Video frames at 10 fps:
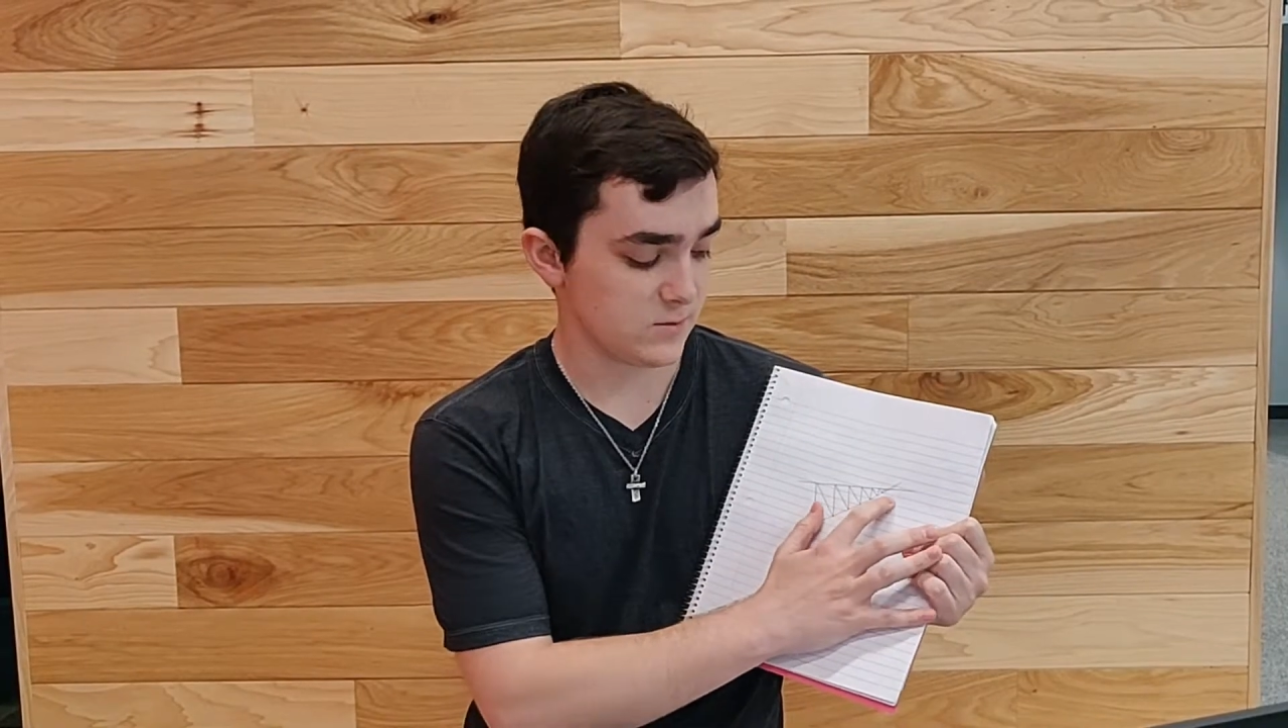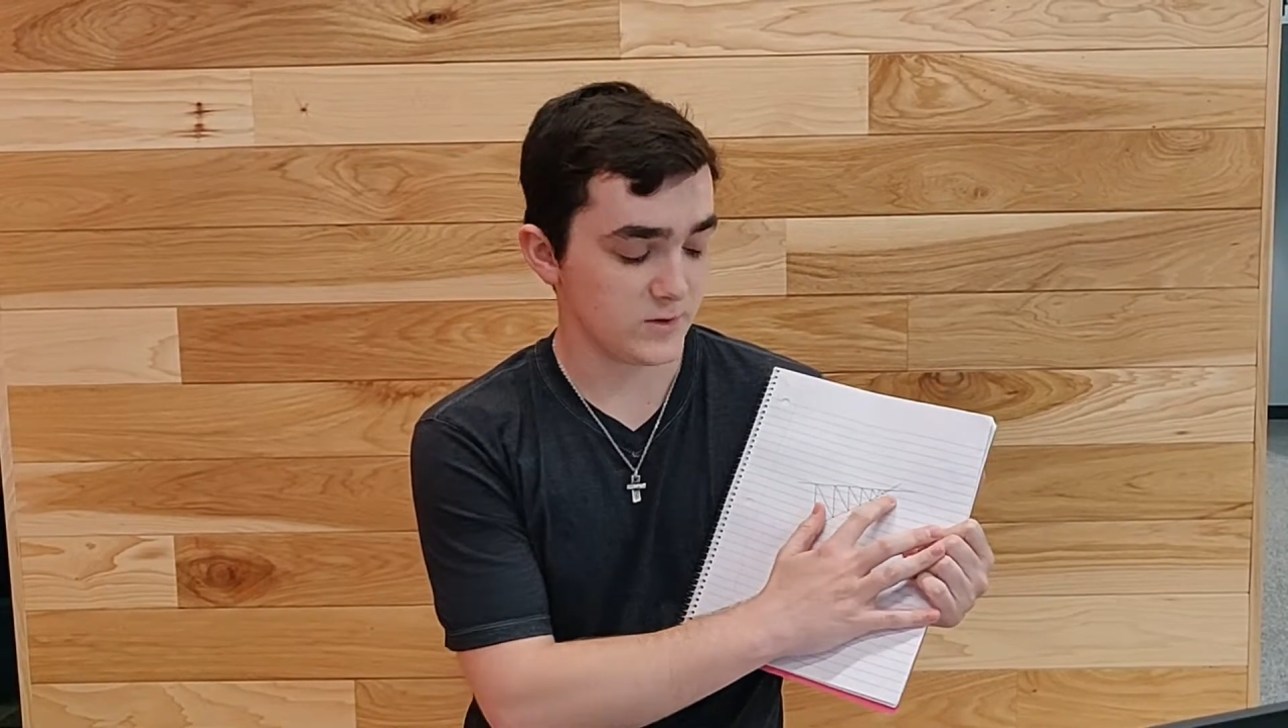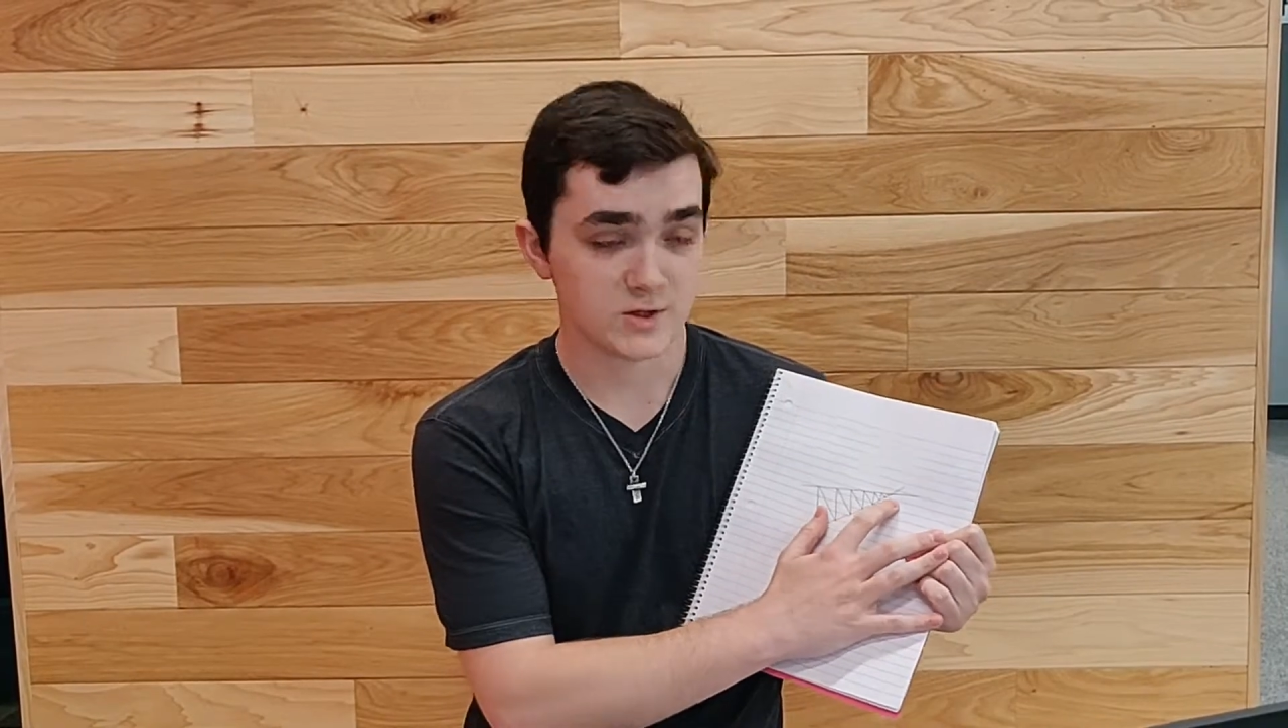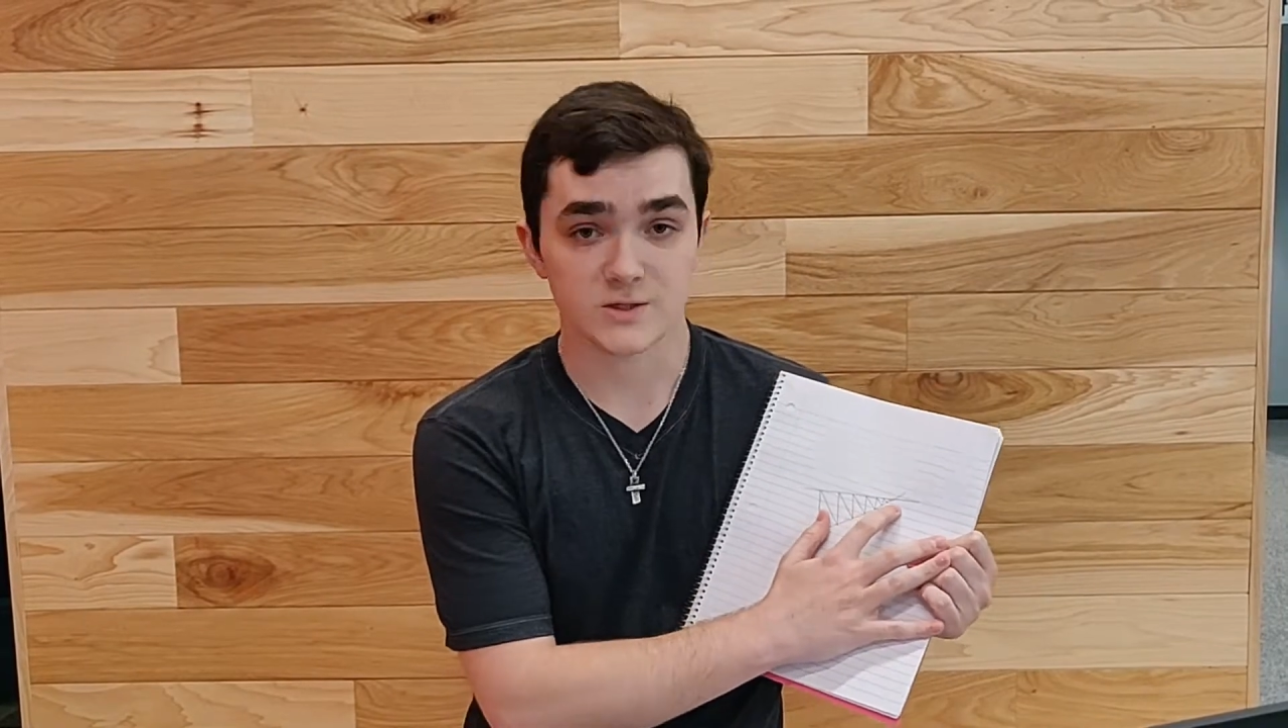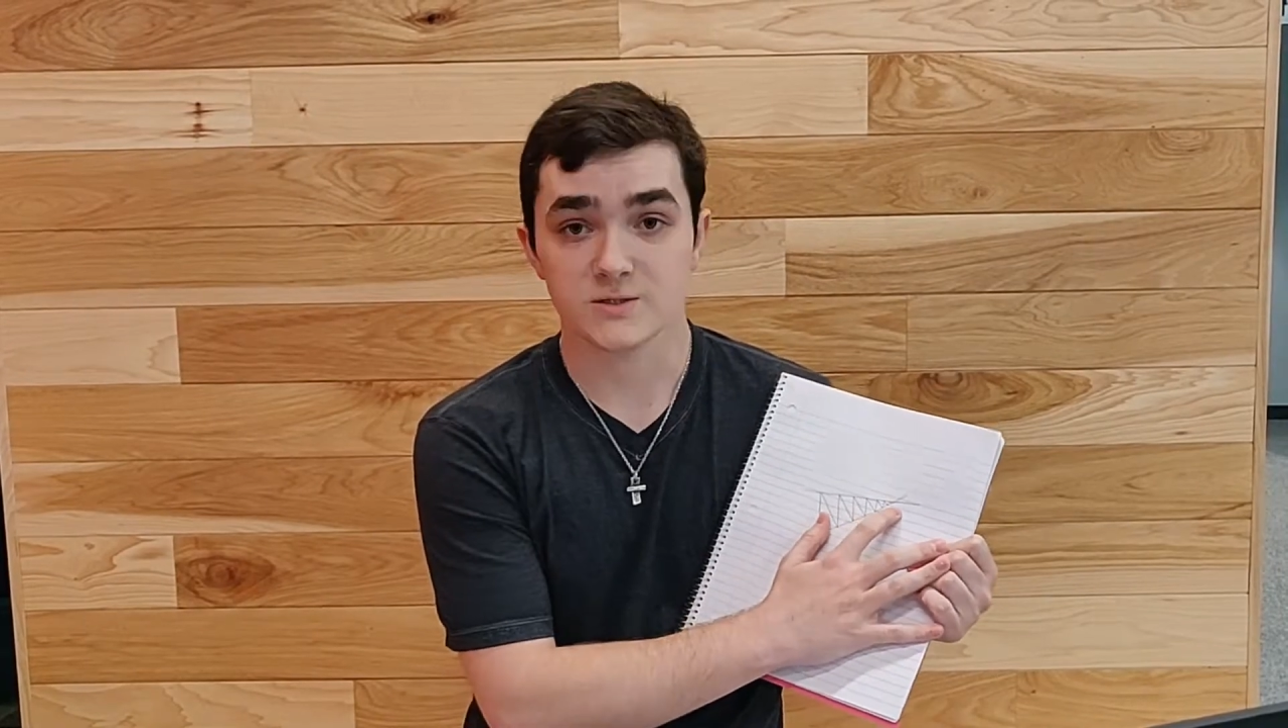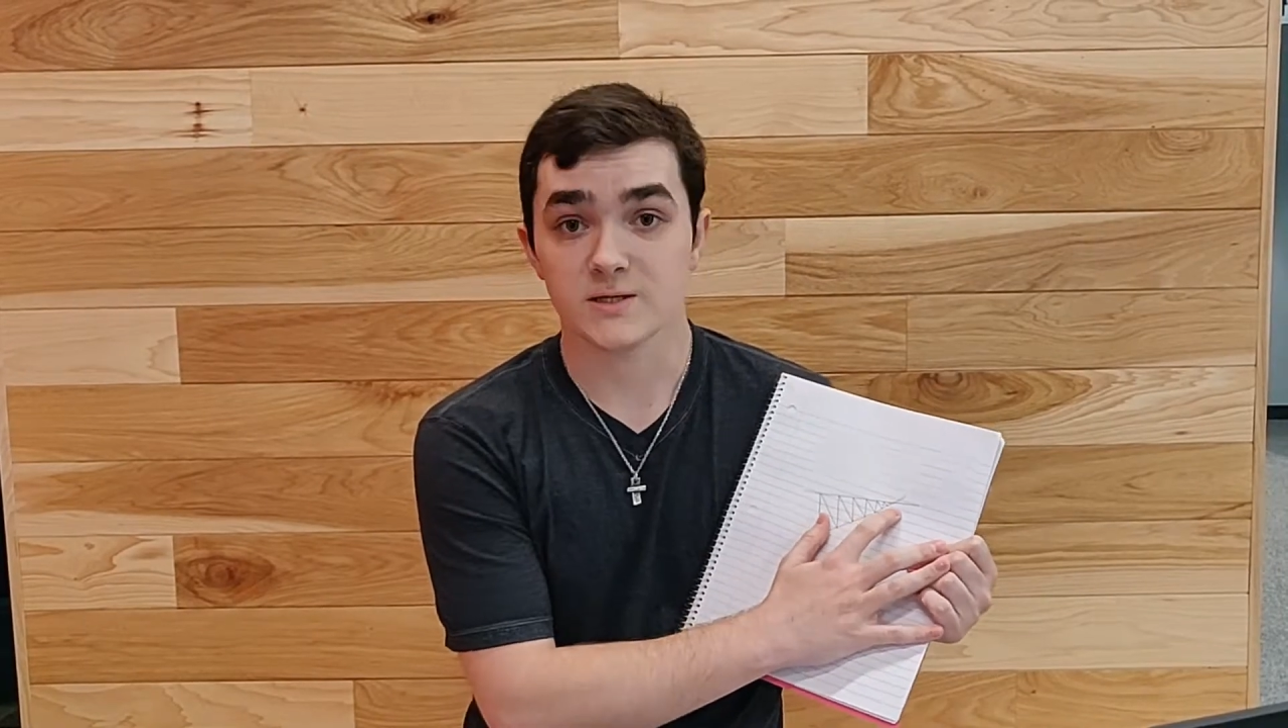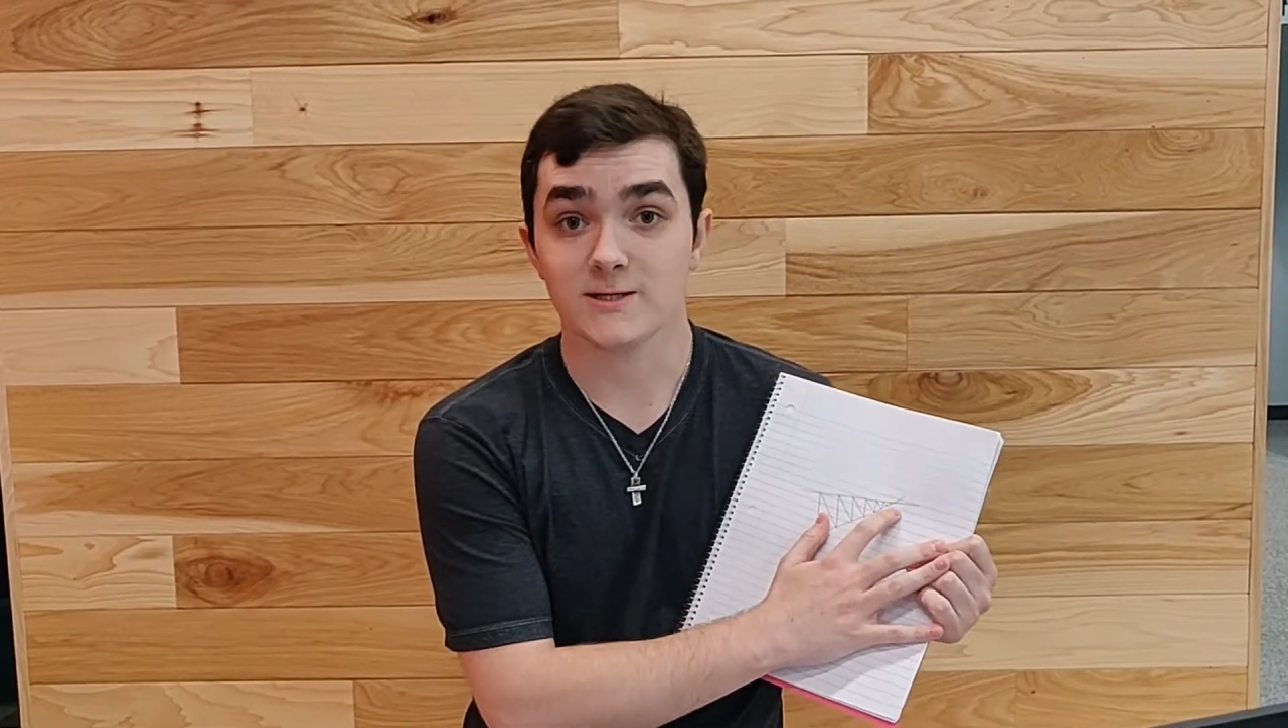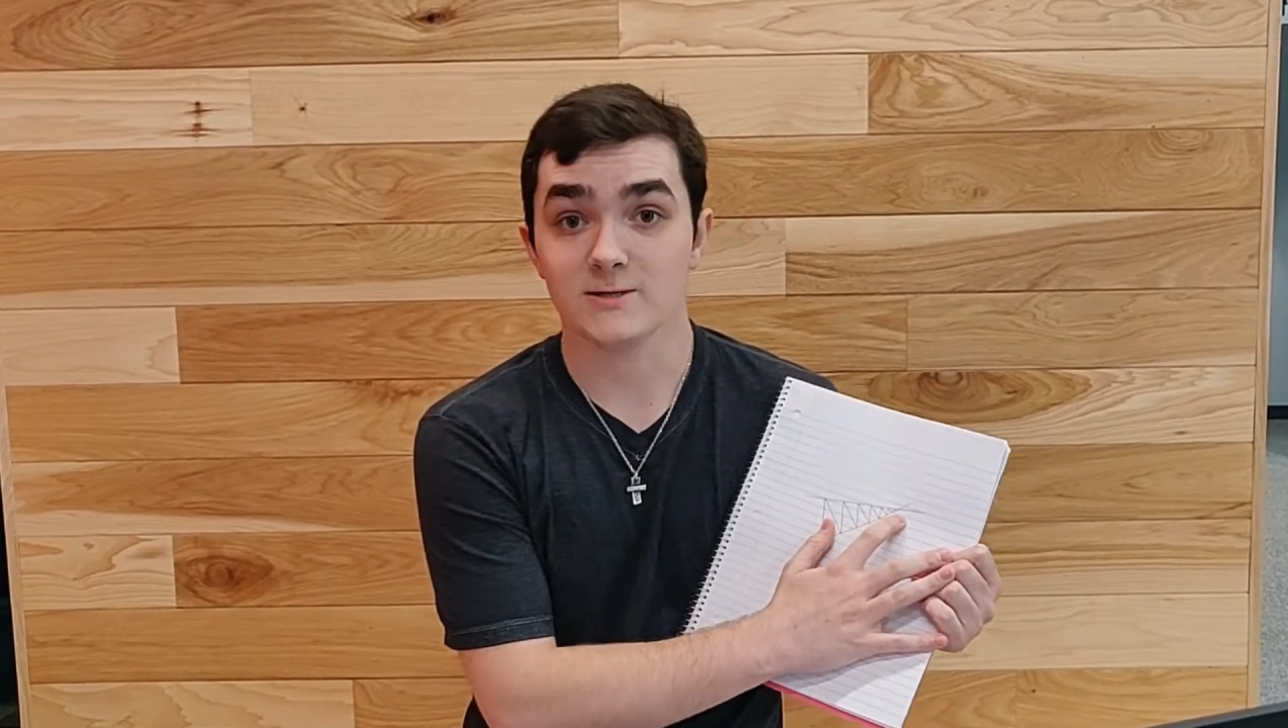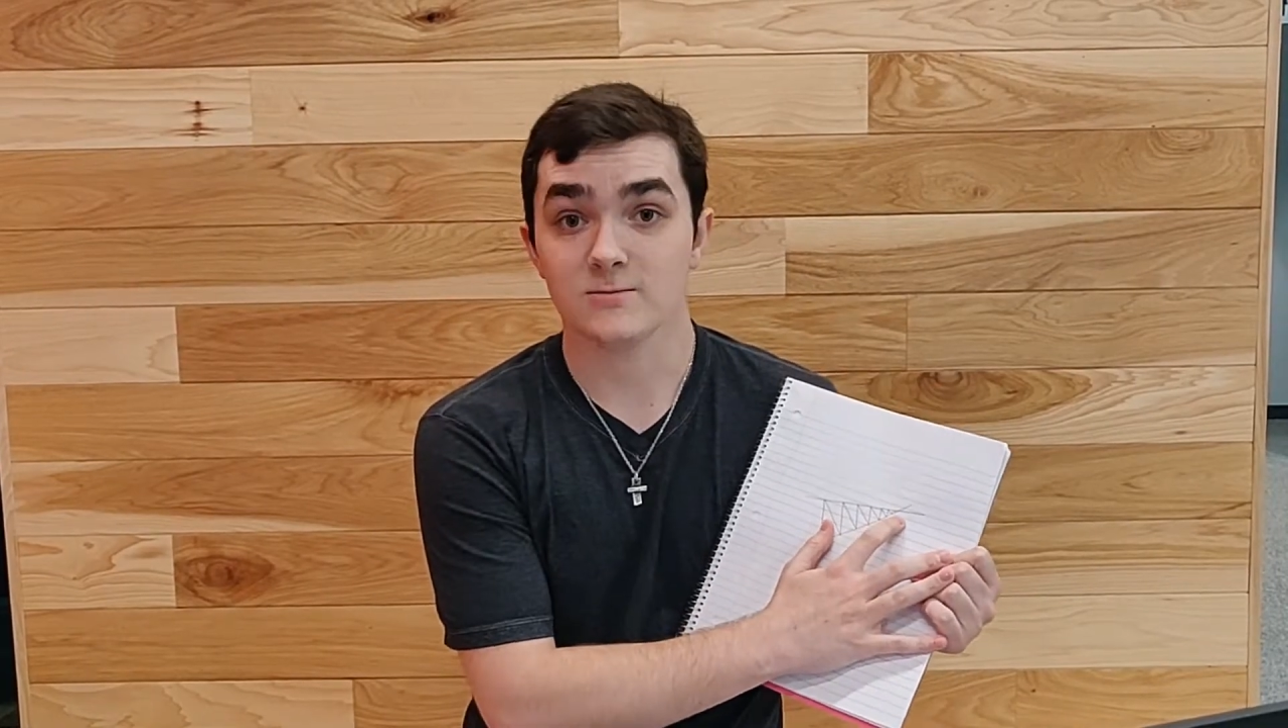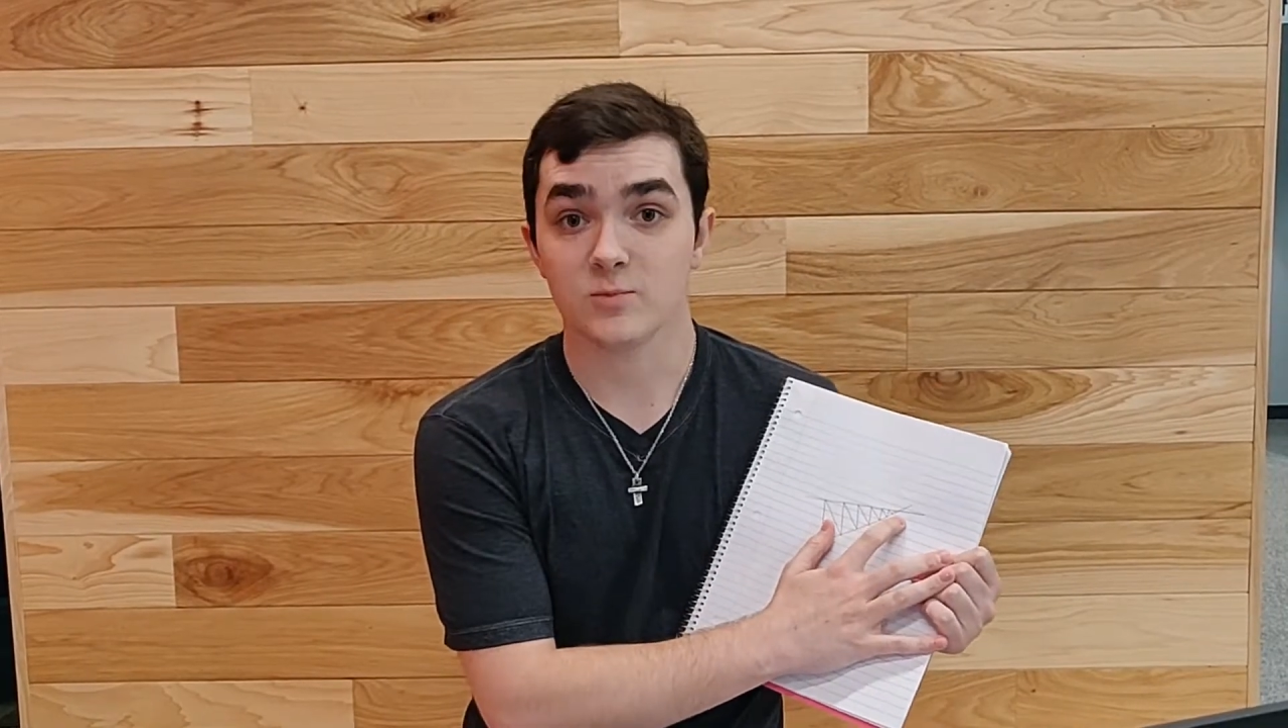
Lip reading: reaches a